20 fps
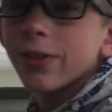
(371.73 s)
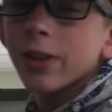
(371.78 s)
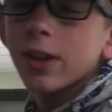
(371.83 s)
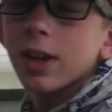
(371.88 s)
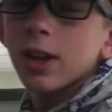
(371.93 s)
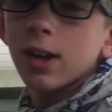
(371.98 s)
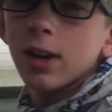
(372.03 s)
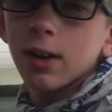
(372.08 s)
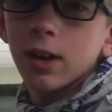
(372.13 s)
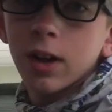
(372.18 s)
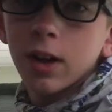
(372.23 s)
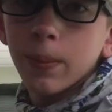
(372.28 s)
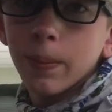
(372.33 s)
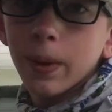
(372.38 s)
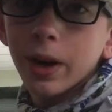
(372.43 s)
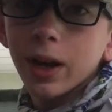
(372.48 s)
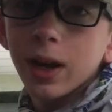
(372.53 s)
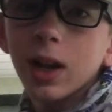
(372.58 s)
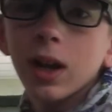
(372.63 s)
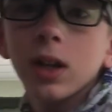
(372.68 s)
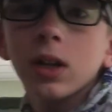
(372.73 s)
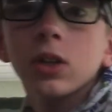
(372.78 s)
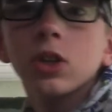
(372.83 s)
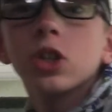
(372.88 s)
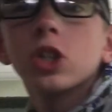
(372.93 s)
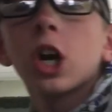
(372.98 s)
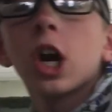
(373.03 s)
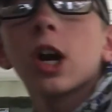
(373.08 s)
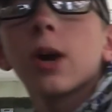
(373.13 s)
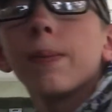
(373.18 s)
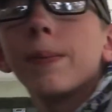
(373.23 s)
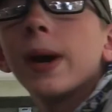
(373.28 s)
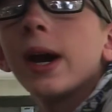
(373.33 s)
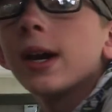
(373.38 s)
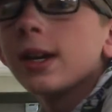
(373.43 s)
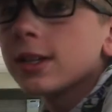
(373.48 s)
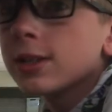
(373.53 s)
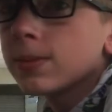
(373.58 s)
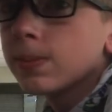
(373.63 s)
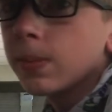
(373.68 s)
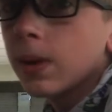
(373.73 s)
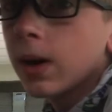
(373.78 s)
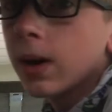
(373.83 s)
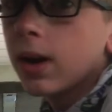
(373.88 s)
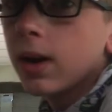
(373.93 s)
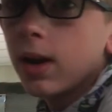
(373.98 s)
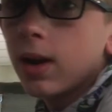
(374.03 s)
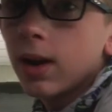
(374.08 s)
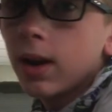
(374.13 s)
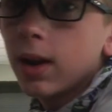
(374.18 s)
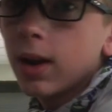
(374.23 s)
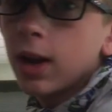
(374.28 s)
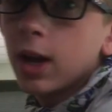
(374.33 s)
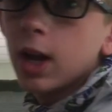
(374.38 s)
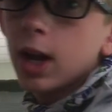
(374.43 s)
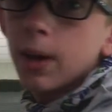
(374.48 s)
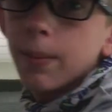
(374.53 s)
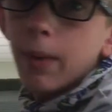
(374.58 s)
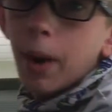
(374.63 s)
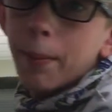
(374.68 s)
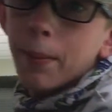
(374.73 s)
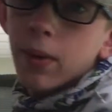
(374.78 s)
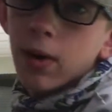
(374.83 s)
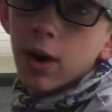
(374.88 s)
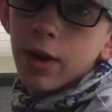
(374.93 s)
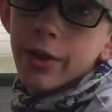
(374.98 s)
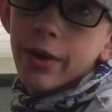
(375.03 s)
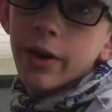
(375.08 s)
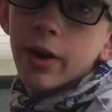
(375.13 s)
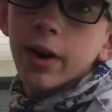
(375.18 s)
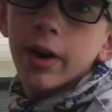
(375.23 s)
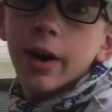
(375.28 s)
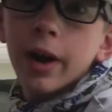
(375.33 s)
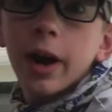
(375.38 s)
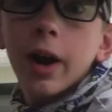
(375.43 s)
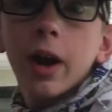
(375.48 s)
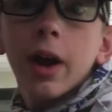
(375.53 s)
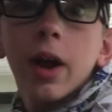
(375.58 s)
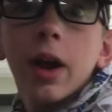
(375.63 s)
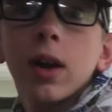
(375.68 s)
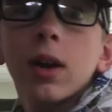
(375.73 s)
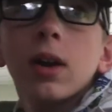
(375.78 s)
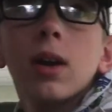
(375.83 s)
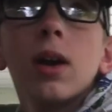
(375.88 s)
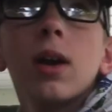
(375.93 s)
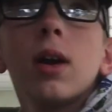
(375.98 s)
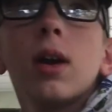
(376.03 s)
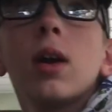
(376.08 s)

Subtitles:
think I'm gonna bring any jerk baits, but my brother and